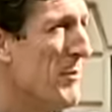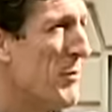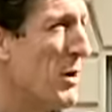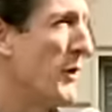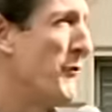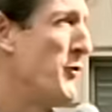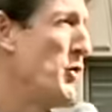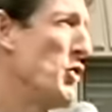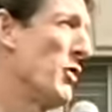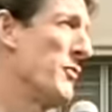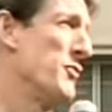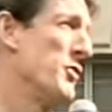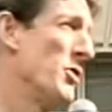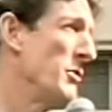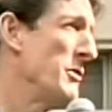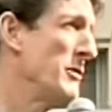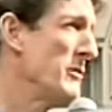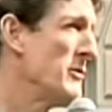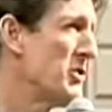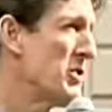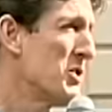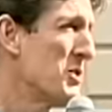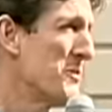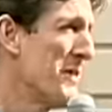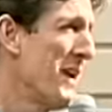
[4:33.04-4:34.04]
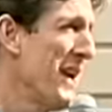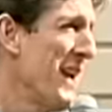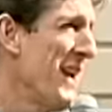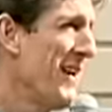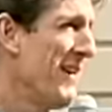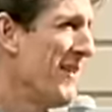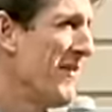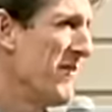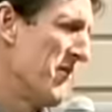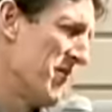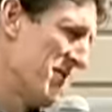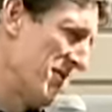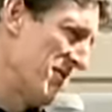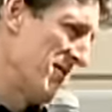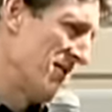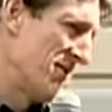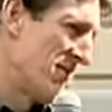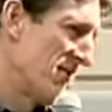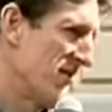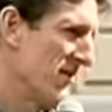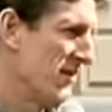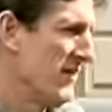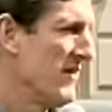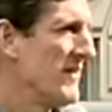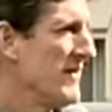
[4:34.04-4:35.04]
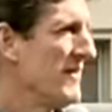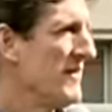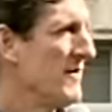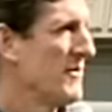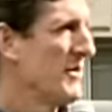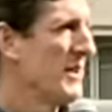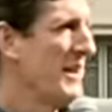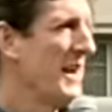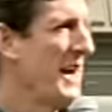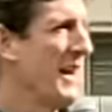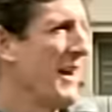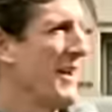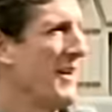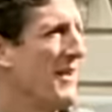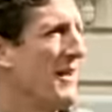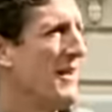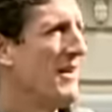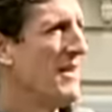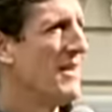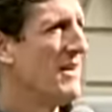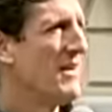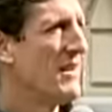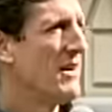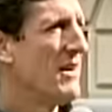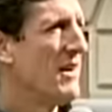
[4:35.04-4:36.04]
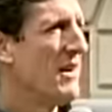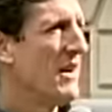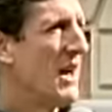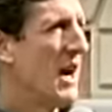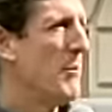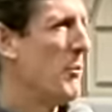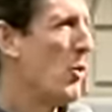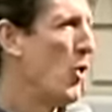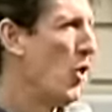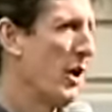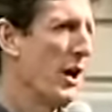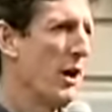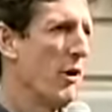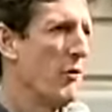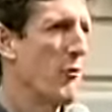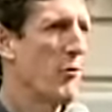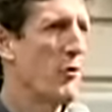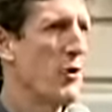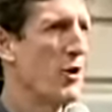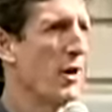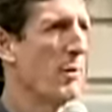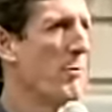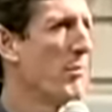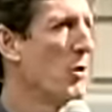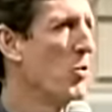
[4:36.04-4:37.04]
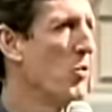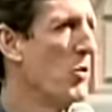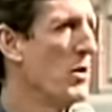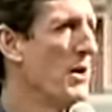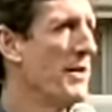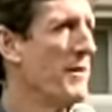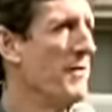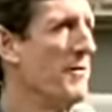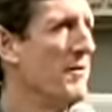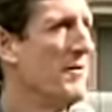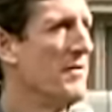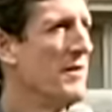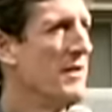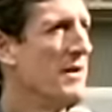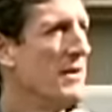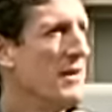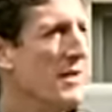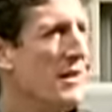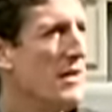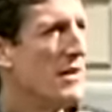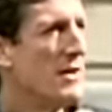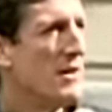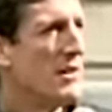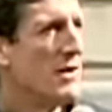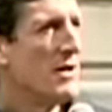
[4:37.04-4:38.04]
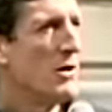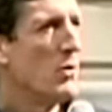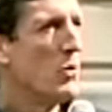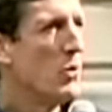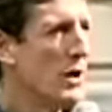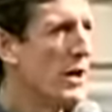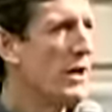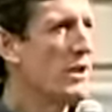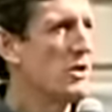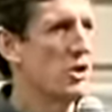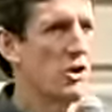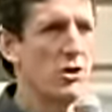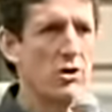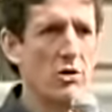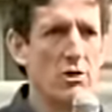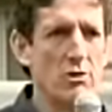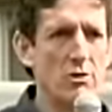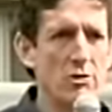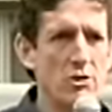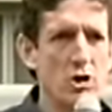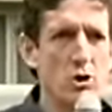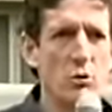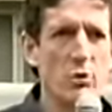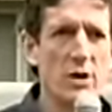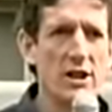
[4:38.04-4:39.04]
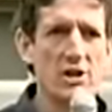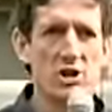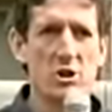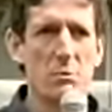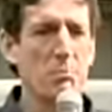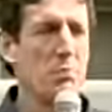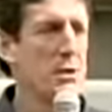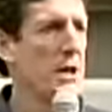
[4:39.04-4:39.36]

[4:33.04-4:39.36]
But if you're of no use to me, forget it. I'm all out for number one. We as a culture, we as a